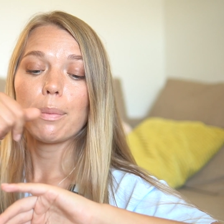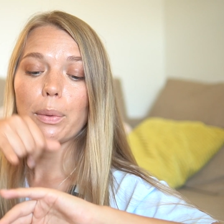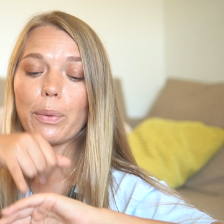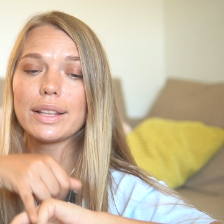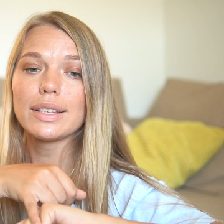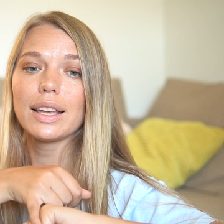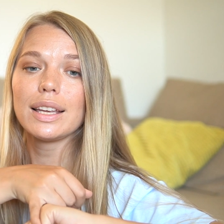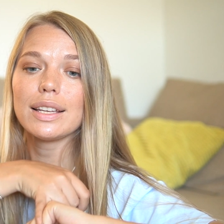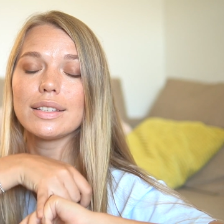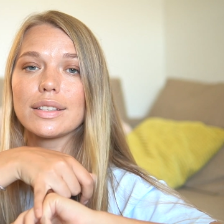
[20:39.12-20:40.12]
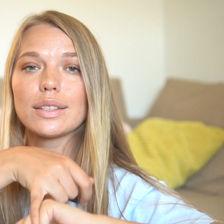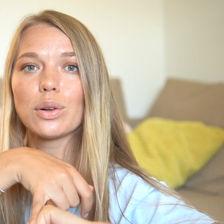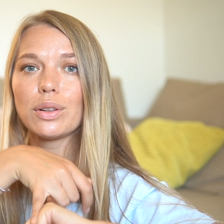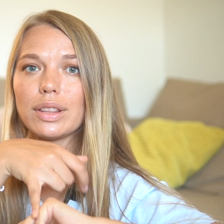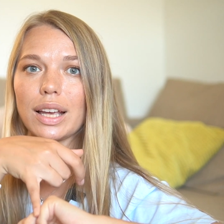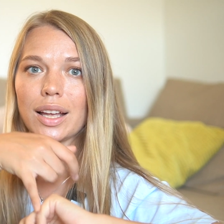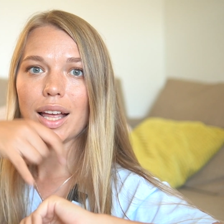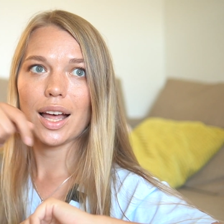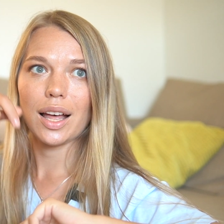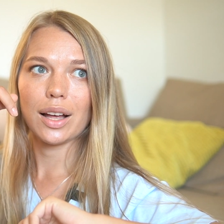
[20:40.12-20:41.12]
But once I install the
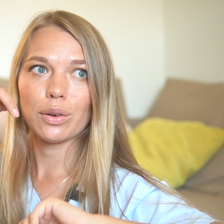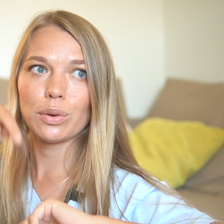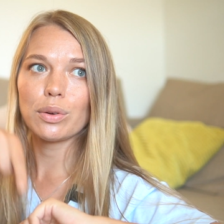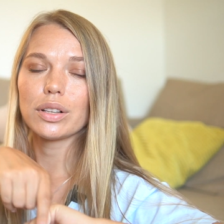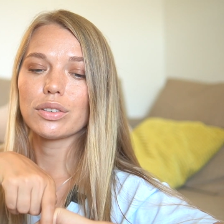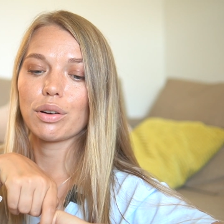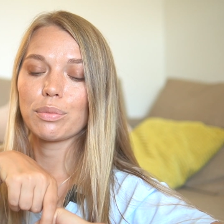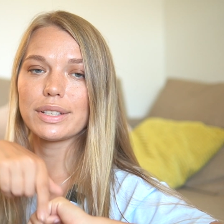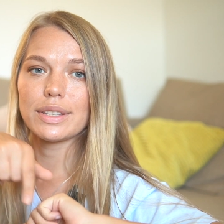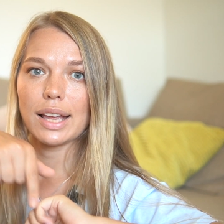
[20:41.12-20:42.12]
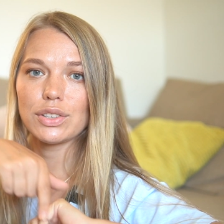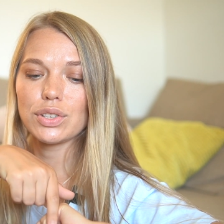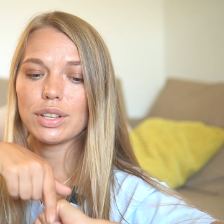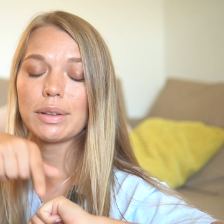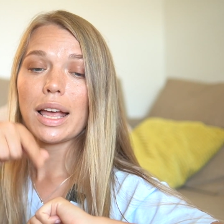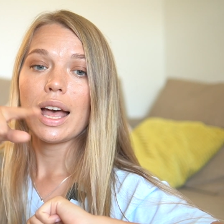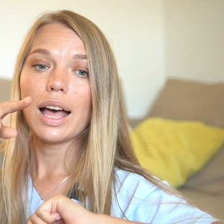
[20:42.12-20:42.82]
Google Chrome extension,